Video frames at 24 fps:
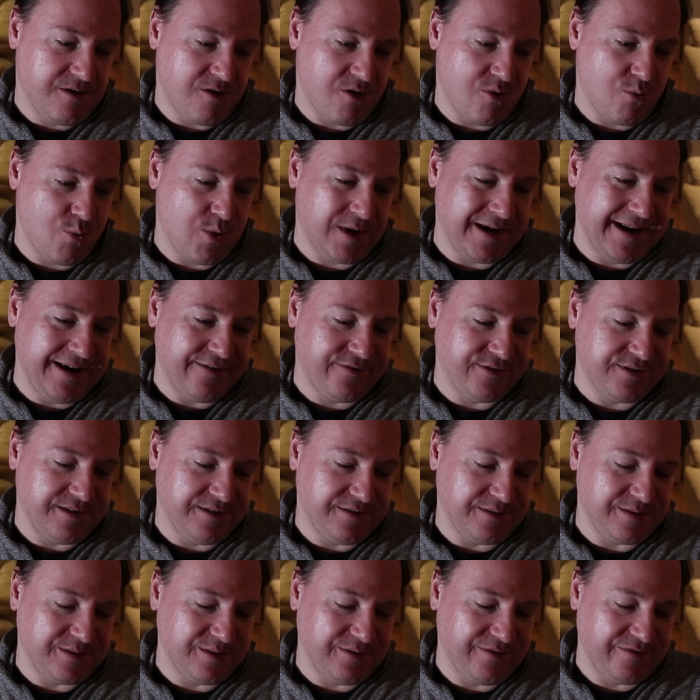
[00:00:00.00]
or whatever
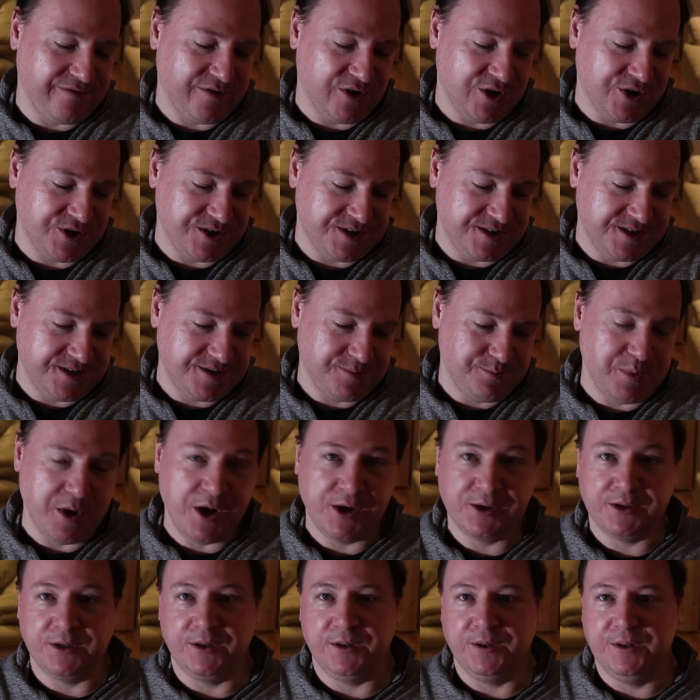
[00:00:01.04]
the first
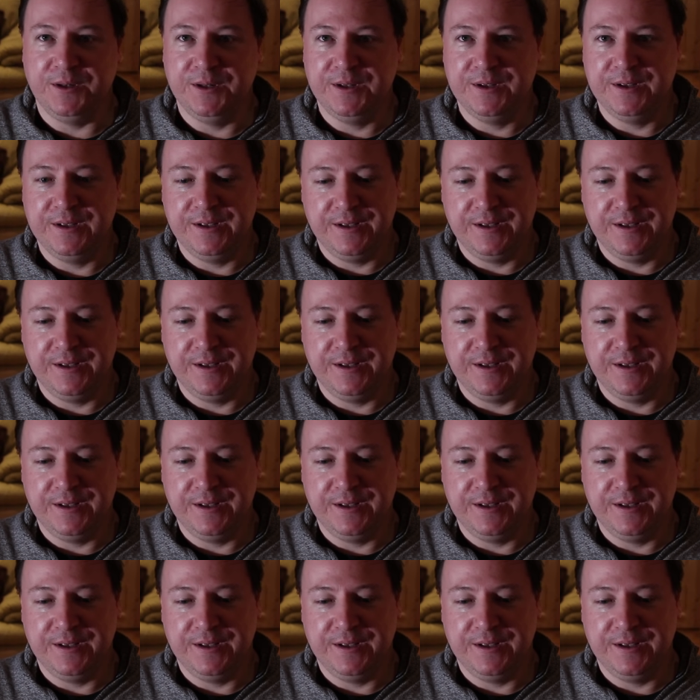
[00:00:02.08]
bottle